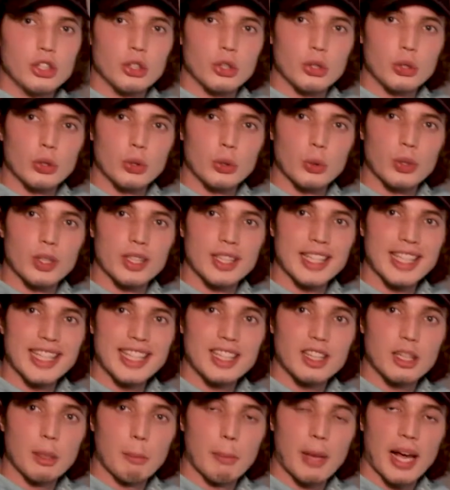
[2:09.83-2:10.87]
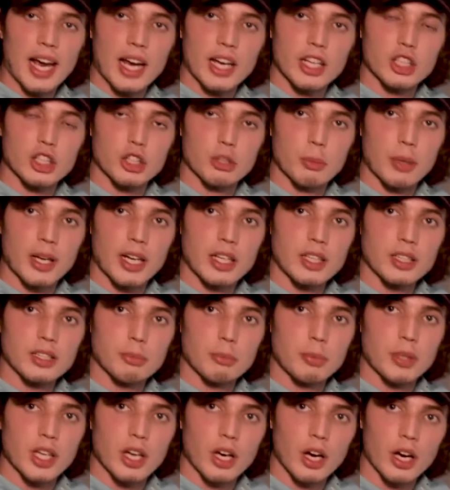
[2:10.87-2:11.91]
you need the management
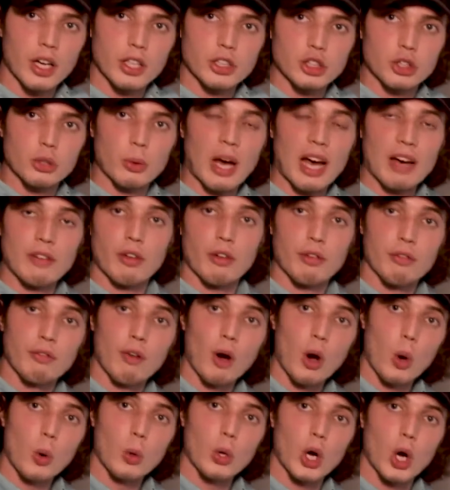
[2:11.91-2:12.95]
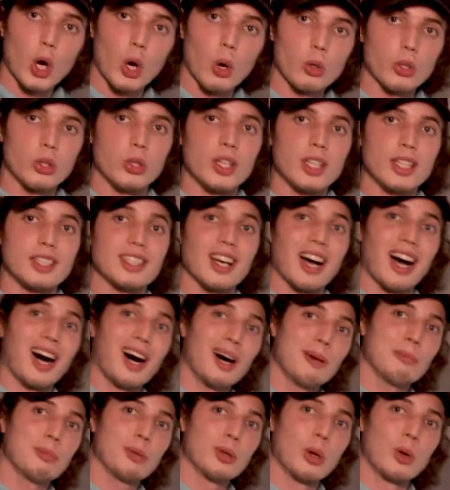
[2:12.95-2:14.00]
because you have a photo, you need to
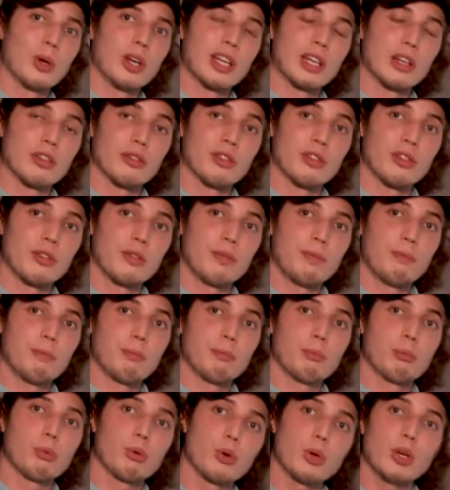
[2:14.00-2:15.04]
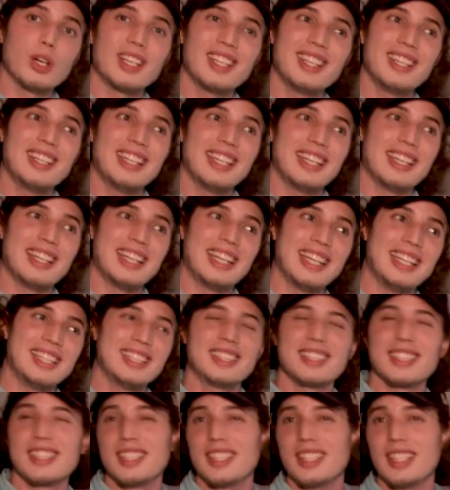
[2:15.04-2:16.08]
upload it pretty
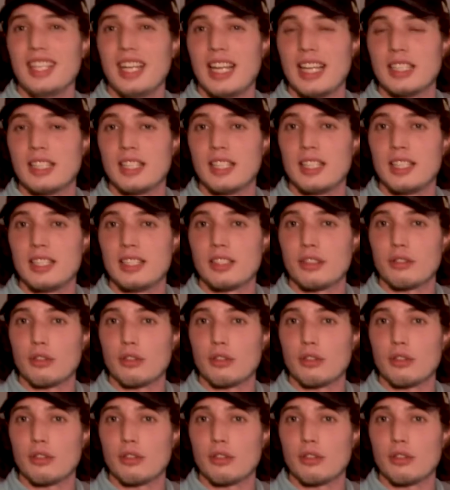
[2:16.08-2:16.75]
easily and